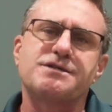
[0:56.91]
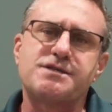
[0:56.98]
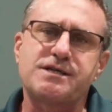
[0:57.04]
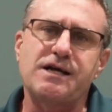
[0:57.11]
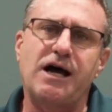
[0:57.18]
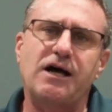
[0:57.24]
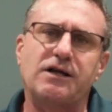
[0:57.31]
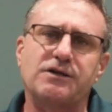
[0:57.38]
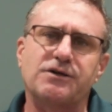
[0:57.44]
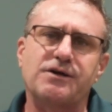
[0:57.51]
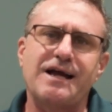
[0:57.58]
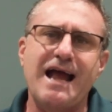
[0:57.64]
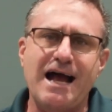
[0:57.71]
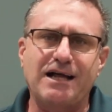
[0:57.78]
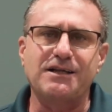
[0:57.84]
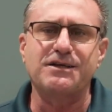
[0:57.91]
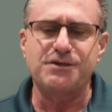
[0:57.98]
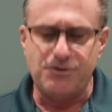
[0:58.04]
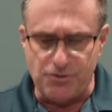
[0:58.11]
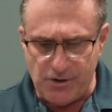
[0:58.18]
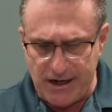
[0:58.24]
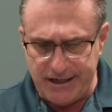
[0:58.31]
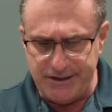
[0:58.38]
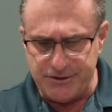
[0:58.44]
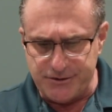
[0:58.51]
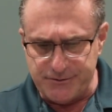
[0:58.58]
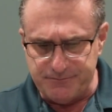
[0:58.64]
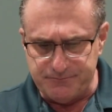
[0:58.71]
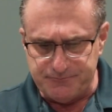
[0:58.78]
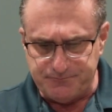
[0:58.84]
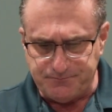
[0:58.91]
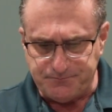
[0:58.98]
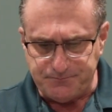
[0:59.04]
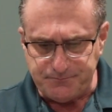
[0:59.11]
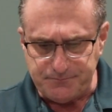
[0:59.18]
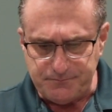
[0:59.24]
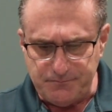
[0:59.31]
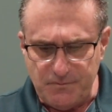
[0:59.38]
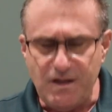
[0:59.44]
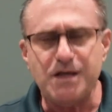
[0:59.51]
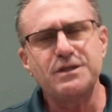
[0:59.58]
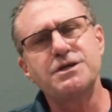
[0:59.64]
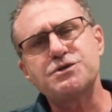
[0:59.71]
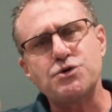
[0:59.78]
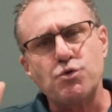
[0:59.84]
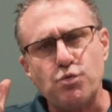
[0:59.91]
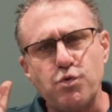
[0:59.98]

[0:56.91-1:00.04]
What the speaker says: scholar Alan Kreider, this